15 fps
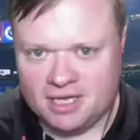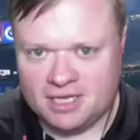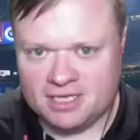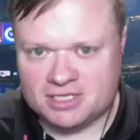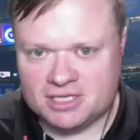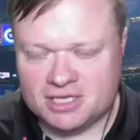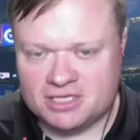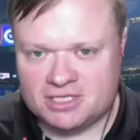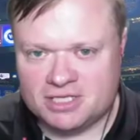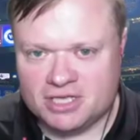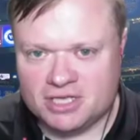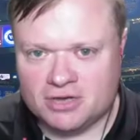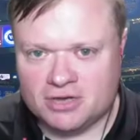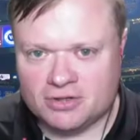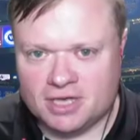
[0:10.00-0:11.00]
is this the
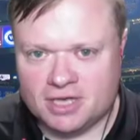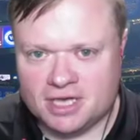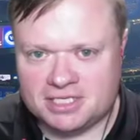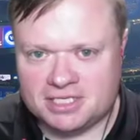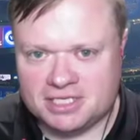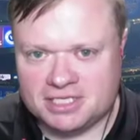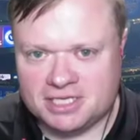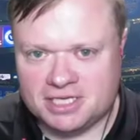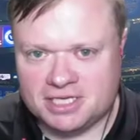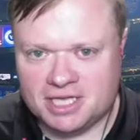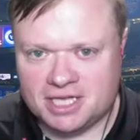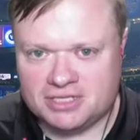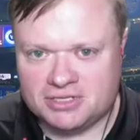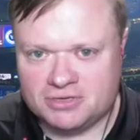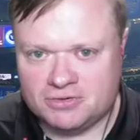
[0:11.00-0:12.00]
year the SEC
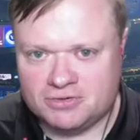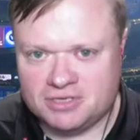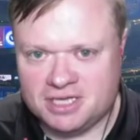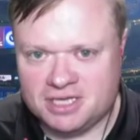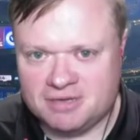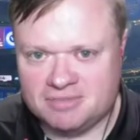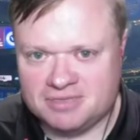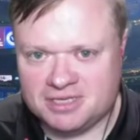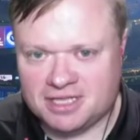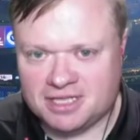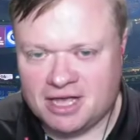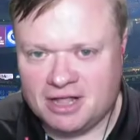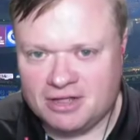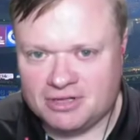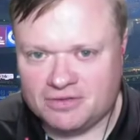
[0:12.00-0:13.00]
gets two teams in the
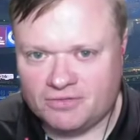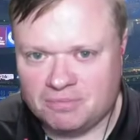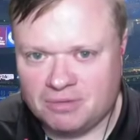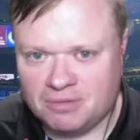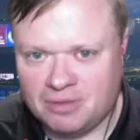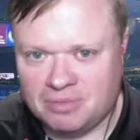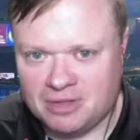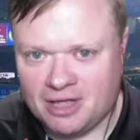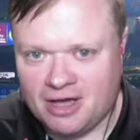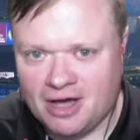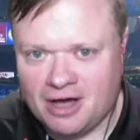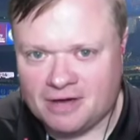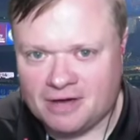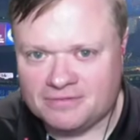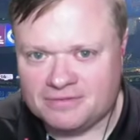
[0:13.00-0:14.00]
college football
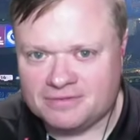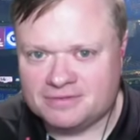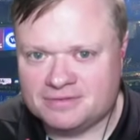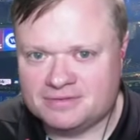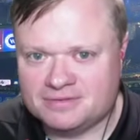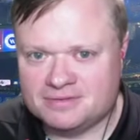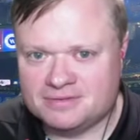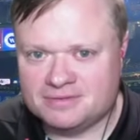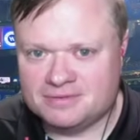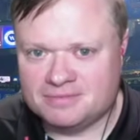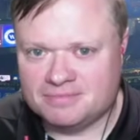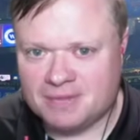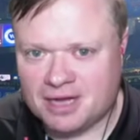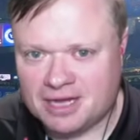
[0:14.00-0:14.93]
playoff? My